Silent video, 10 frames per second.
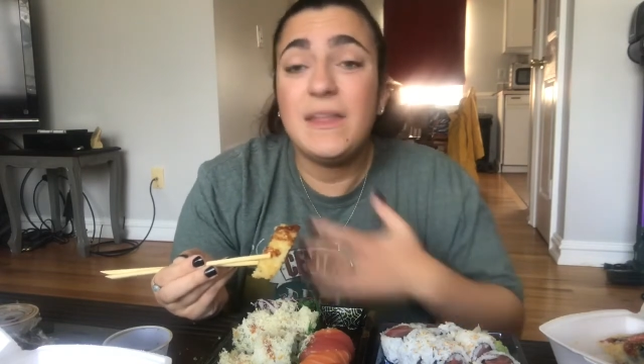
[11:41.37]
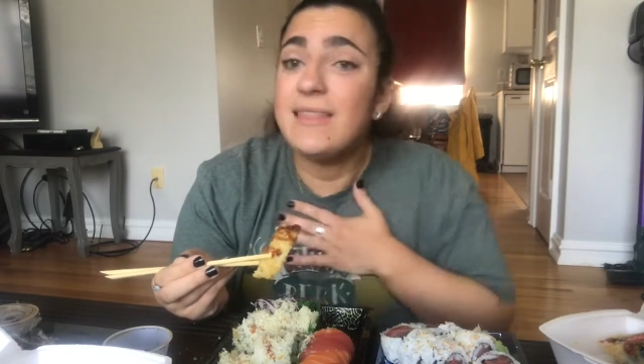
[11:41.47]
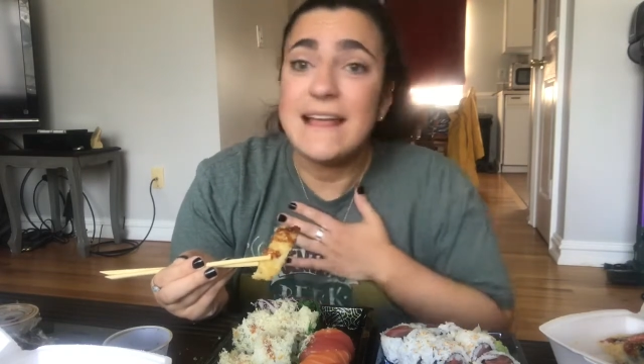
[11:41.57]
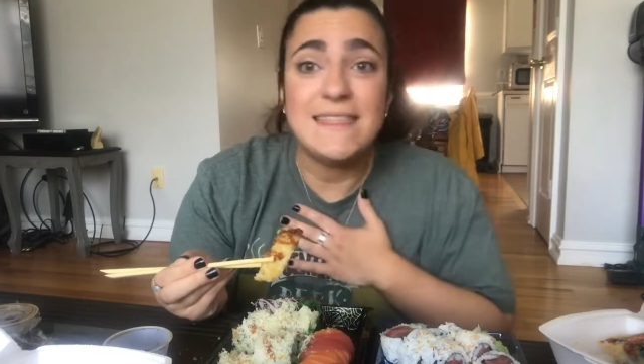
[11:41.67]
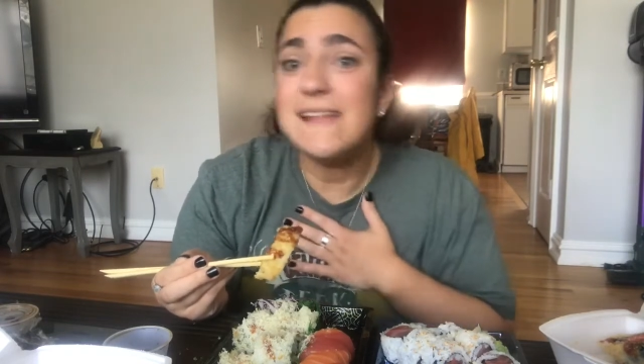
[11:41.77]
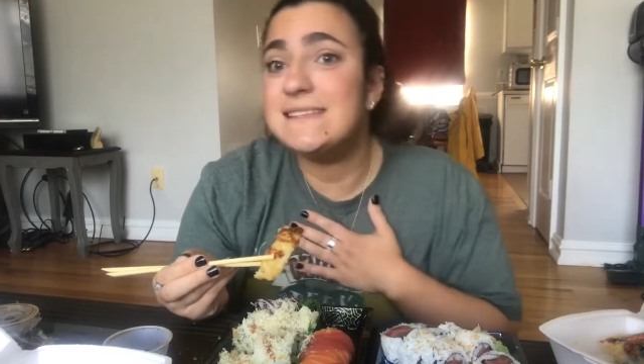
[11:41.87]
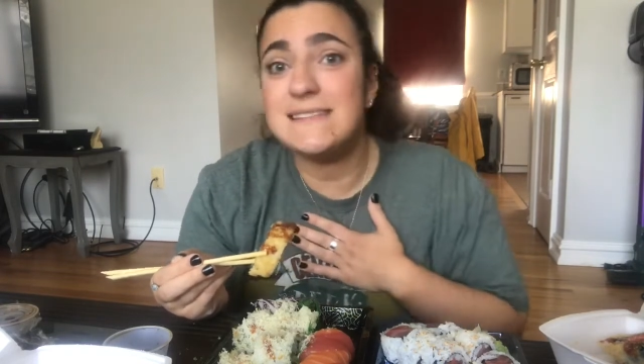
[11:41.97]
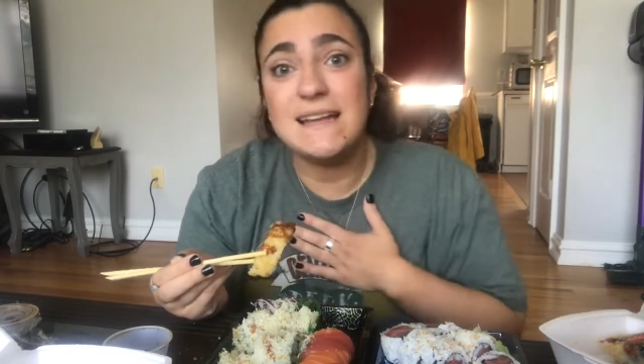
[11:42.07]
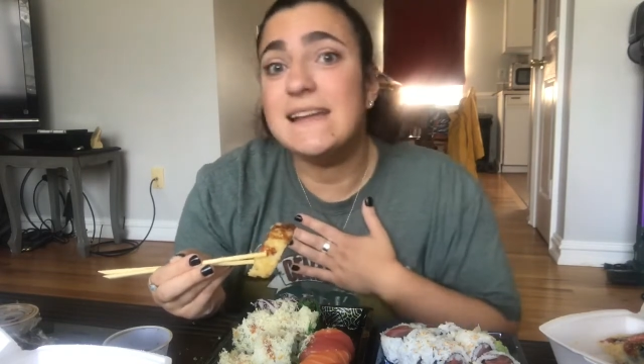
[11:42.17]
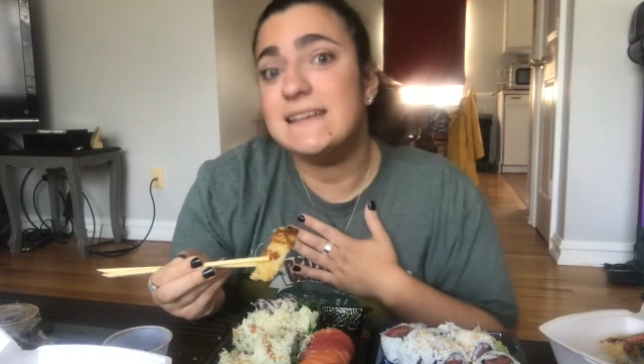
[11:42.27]
that's
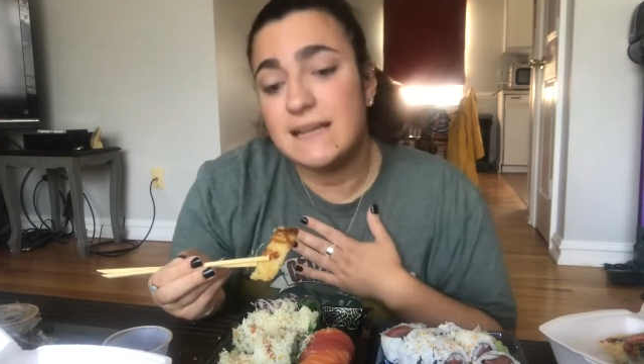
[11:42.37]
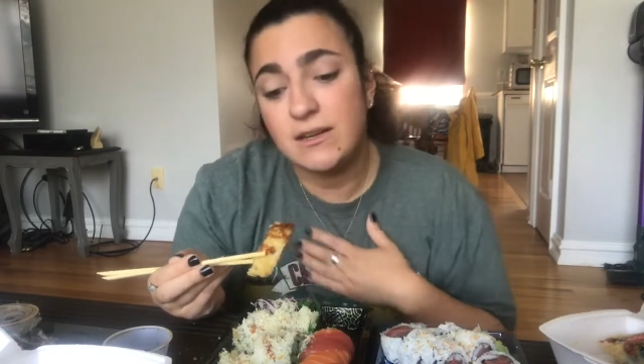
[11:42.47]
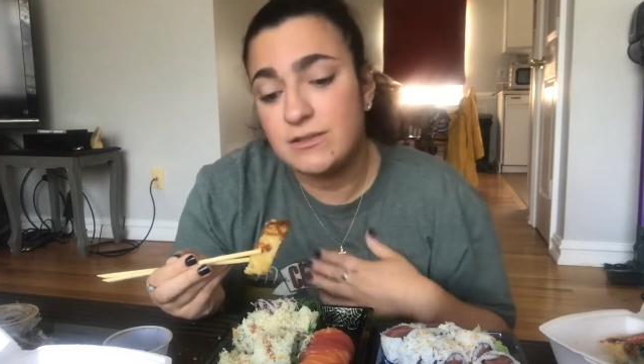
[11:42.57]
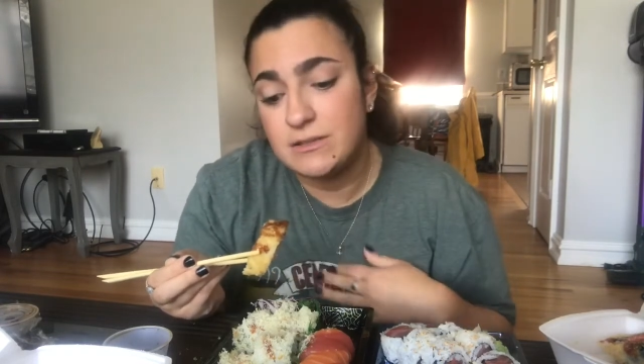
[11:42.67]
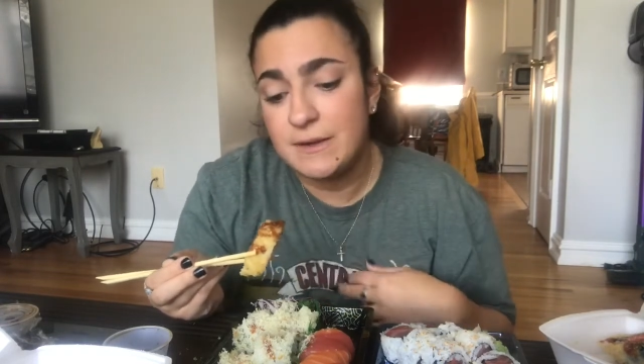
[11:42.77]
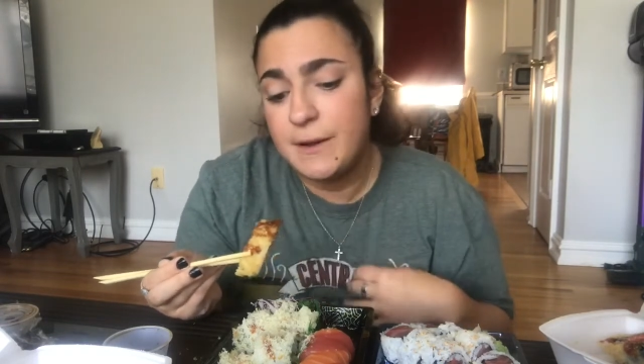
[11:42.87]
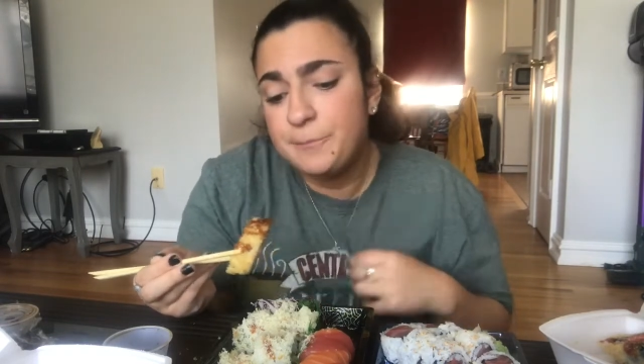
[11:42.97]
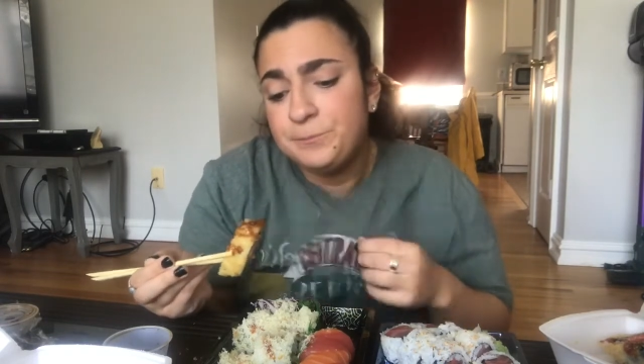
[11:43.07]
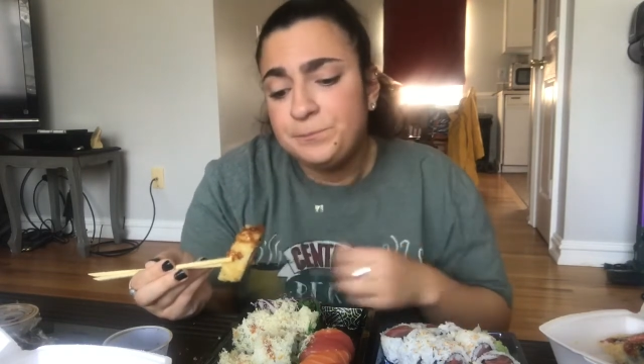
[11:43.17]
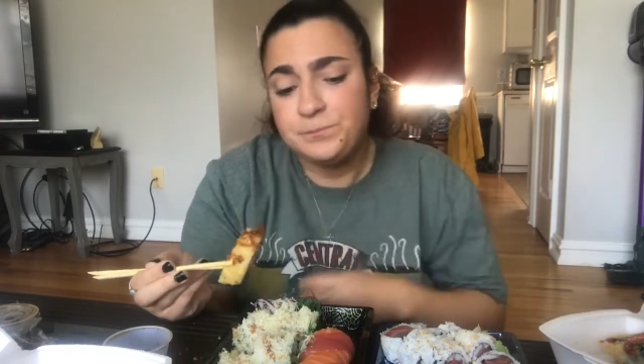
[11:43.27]
Sunday dinner to me.
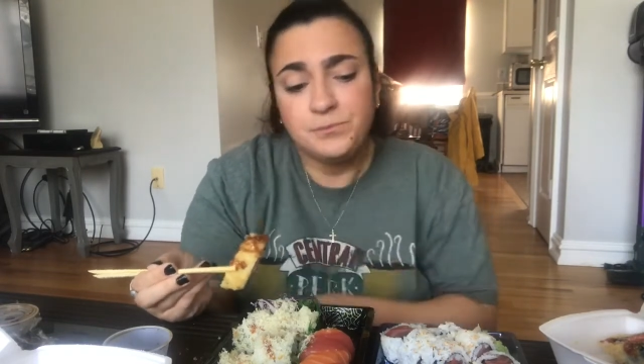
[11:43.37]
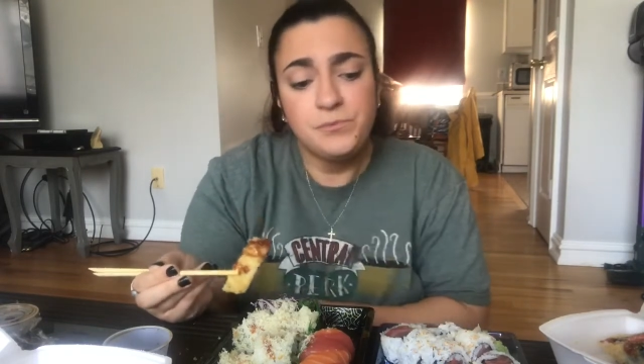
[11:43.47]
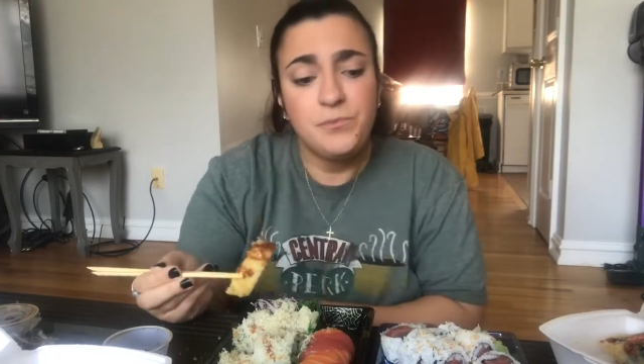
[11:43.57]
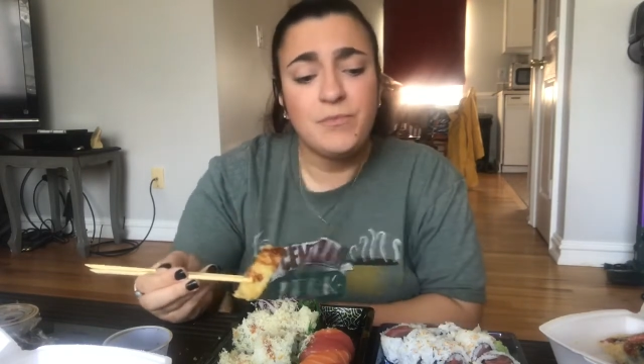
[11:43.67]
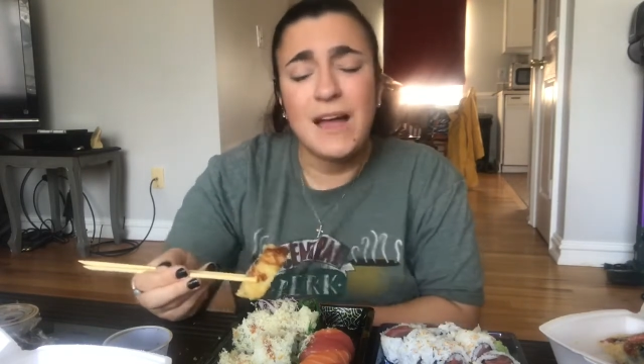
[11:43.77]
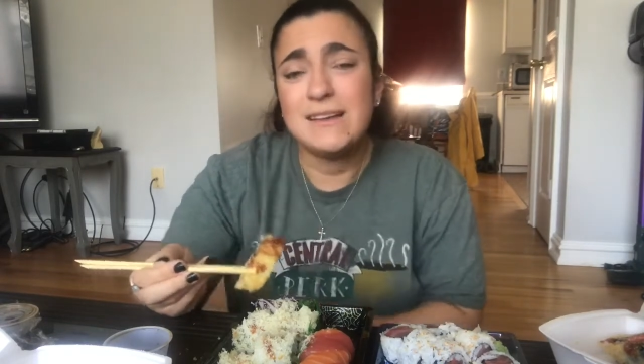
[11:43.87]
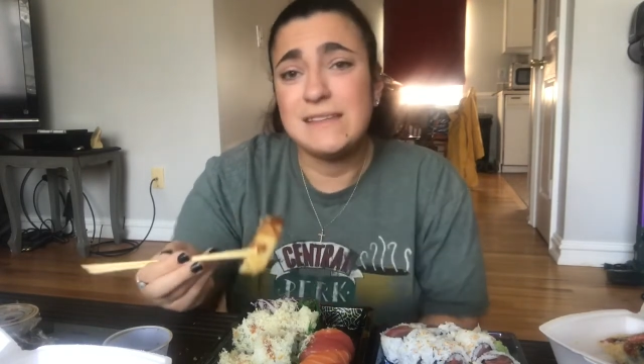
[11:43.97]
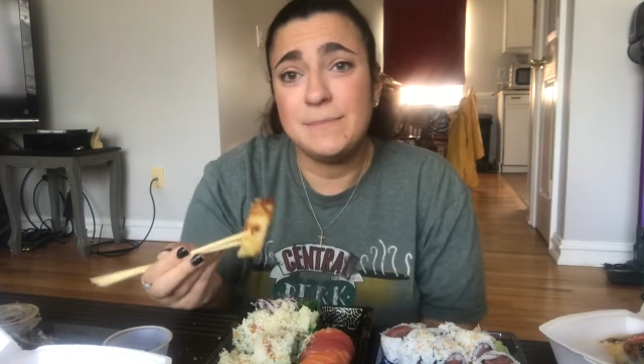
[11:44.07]
Except